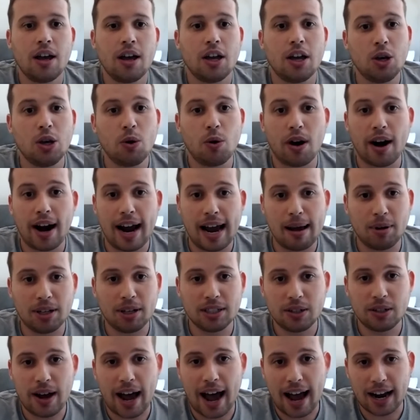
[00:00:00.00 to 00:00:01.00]
You are able
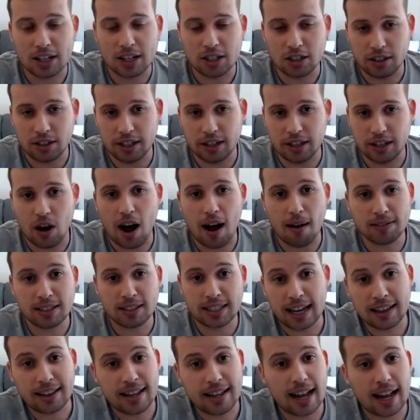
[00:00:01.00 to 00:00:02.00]
to actually
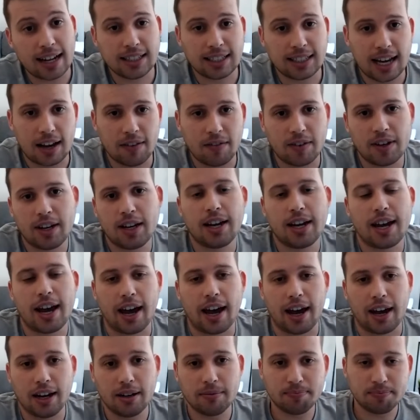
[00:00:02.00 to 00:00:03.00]
offset that
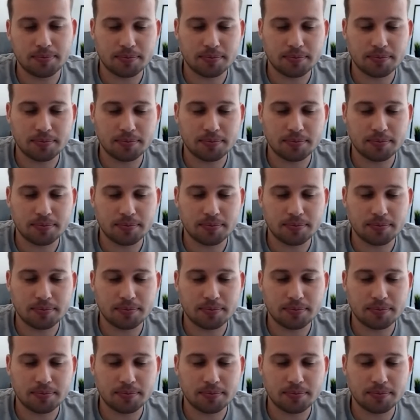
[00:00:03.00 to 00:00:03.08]
70K